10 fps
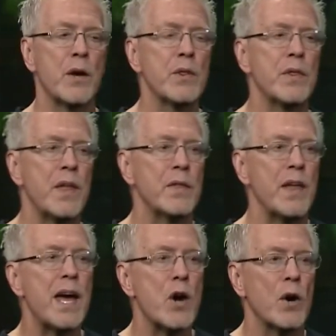you know,
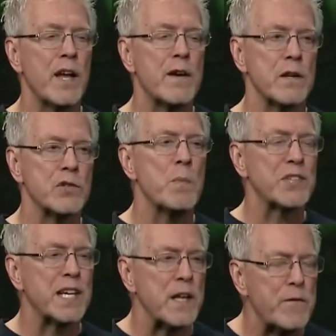they, they are, they,
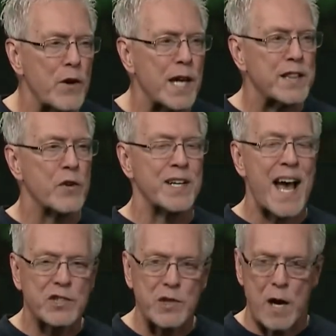it's almost like they feel like
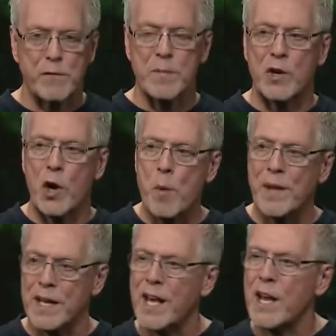they're in exile from their
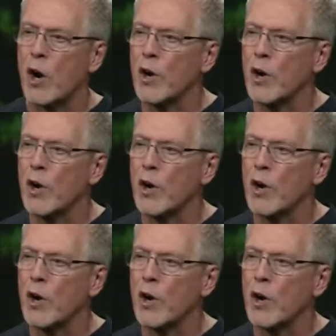homeland.